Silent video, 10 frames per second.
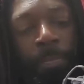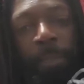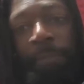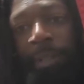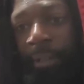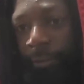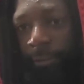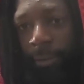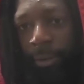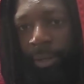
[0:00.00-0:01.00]
if you live in
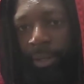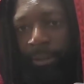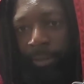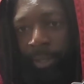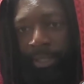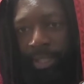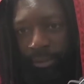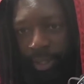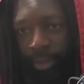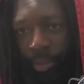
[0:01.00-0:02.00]
Florida or a place that's
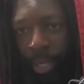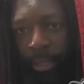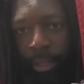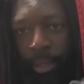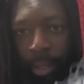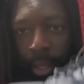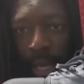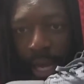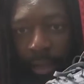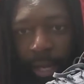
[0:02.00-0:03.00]
really wet,
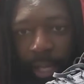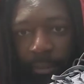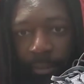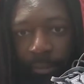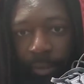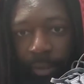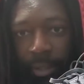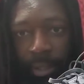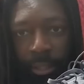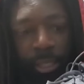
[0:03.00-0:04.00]
I highly prefer
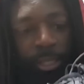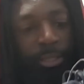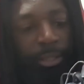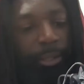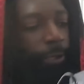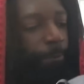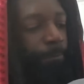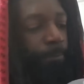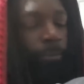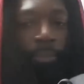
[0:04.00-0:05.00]
these. These are,
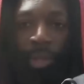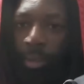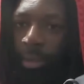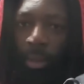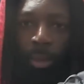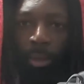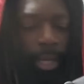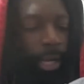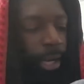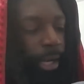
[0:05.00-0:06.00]

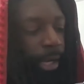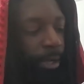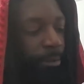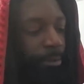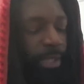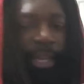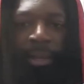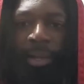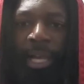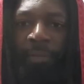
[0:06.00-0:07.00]
they
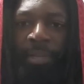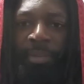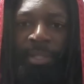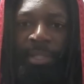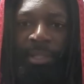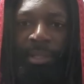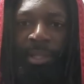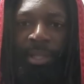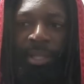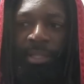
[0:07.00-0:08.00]
don't have any material in
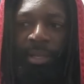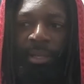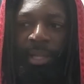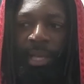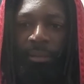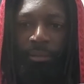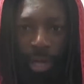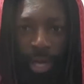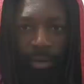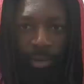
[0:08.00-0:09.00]
there that's going to like
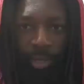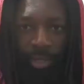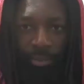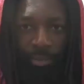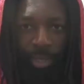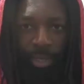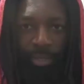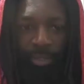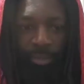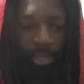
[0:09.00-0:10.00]
rot when it gets wet.
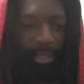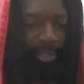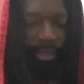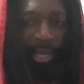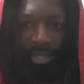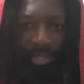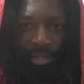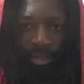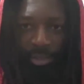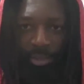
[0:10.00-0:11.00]
You know, like the cotton
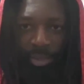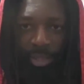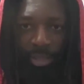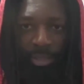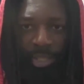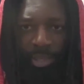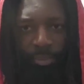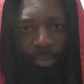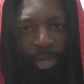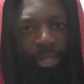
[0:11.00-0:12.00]
shoes. You know, you get them
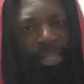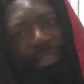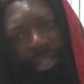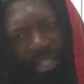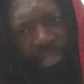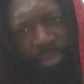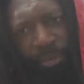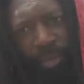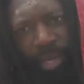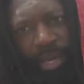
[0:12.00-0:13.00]
wet, they start to
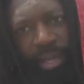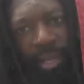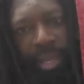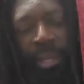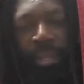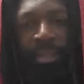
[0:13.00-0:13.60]
smell bad. And